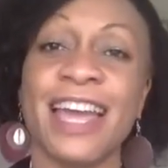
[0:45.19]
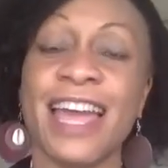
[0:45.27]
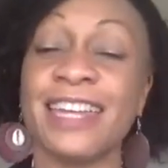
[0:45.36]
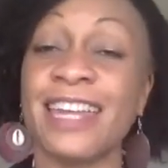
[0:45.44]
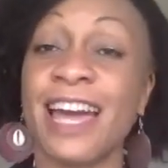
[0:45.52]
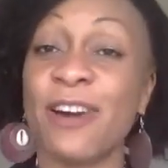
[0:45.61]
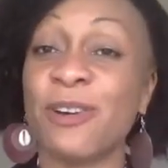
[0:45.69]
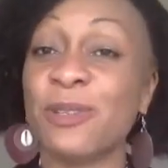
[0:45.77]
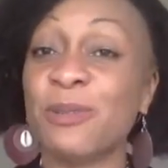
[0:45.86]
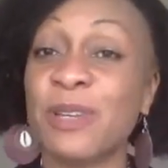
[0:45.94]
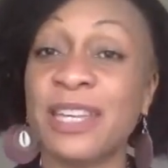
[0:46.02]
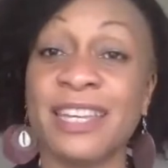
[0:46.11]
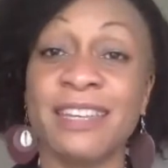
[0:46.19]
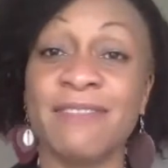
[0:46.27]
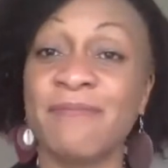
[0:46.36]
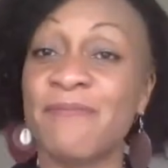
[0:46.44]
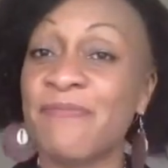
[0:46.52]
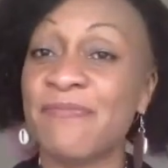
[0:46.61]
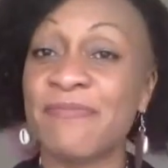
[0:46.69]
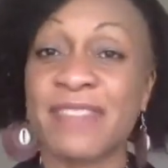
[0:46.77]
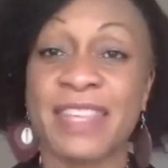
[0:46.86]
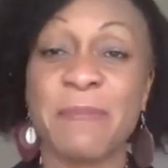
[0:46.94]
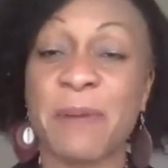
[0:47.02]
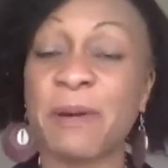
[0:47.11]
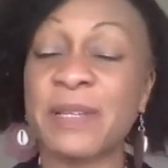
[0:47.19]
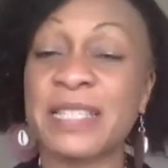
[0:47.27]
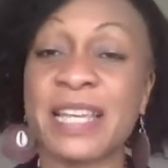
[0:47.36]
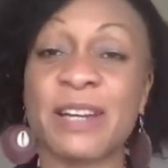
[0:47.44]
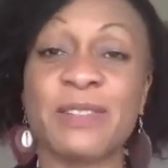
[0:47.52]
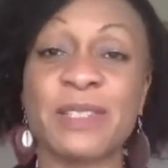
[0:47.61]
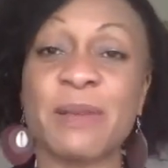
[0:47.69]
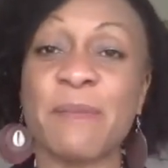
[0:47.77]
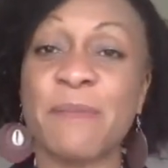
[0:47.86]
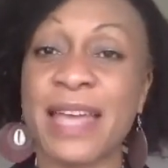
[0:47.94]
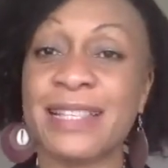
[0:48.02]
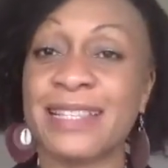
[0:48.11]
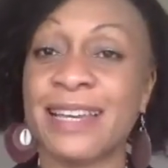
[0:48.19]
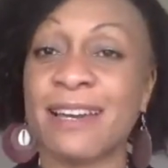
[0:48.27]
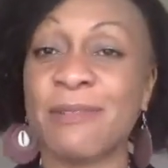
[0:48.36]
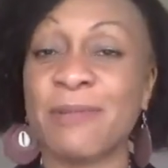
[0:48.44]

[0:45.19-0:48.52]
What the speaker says: And how do we keep ourselves better,